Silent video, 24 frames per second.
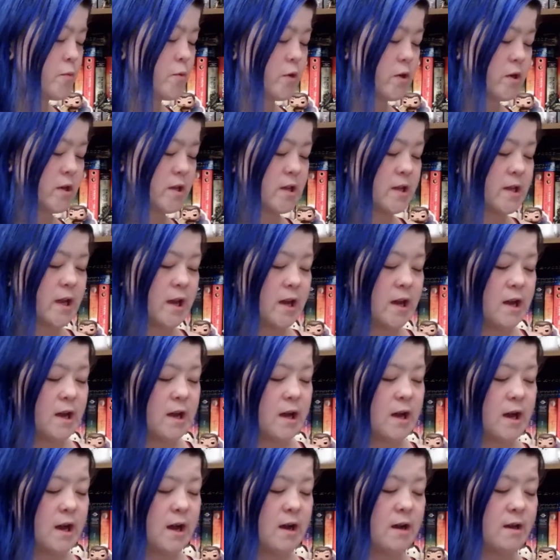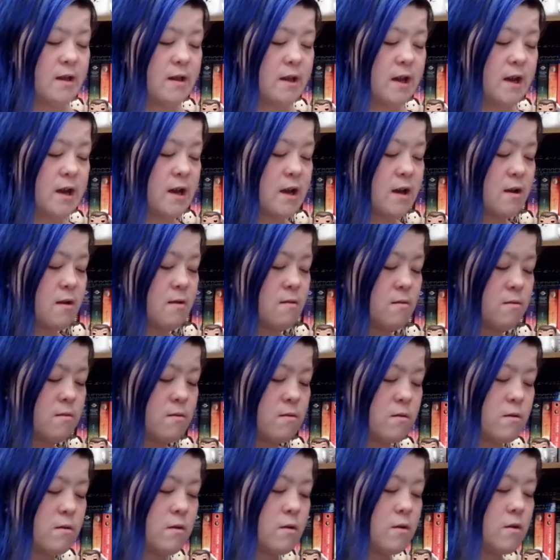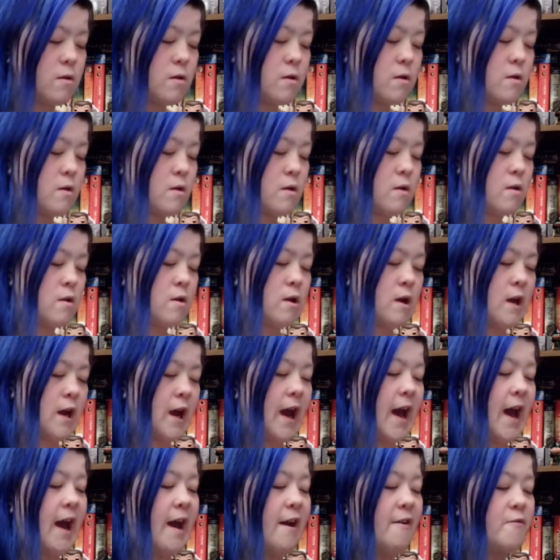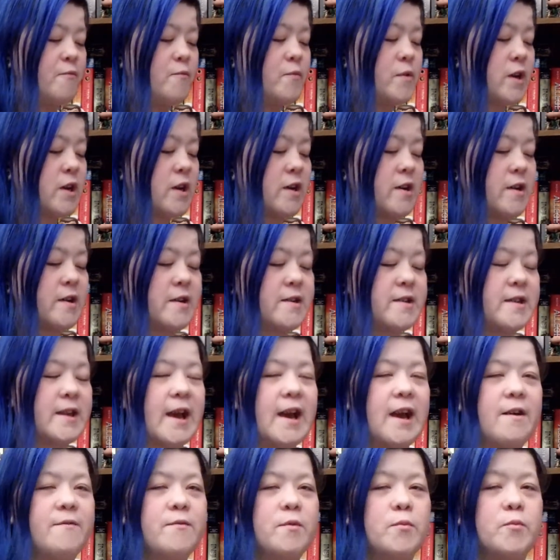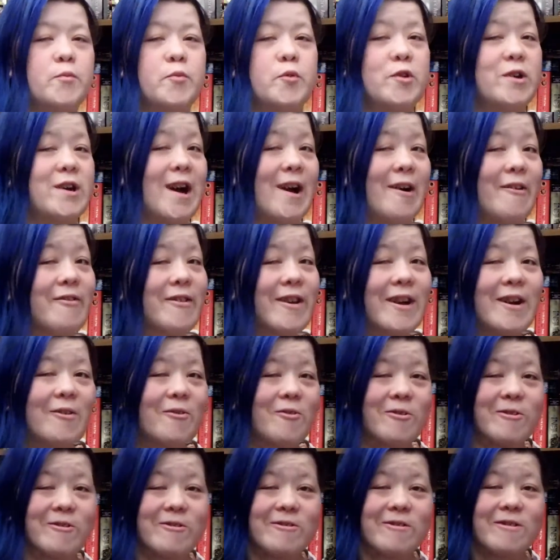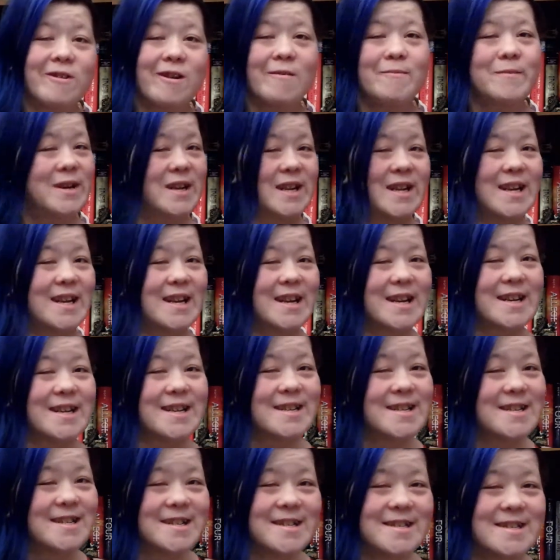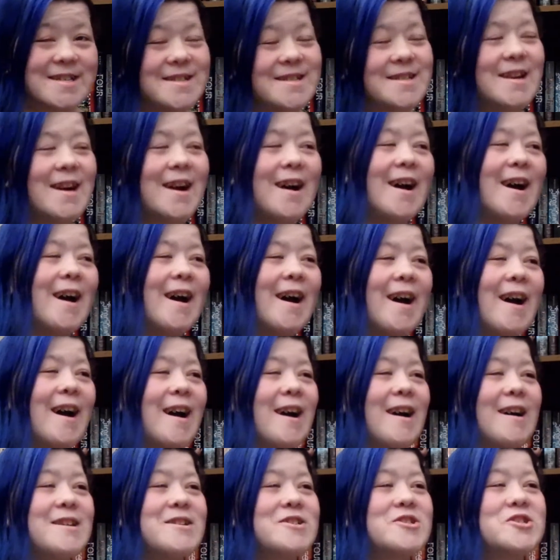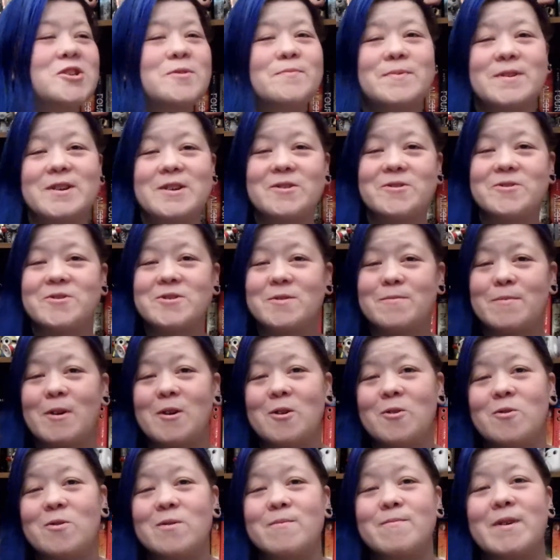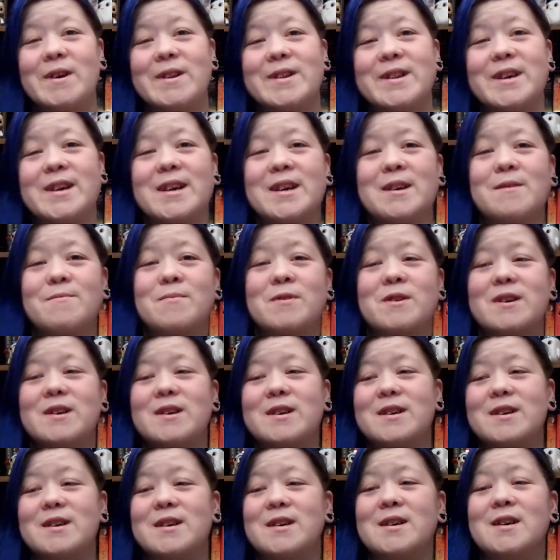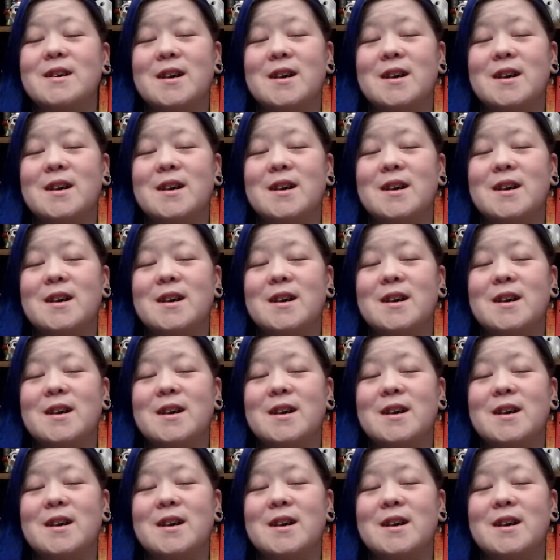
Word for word: books that I like have because I have a book outlet order coming in. Should be here tomorrow or Monday, but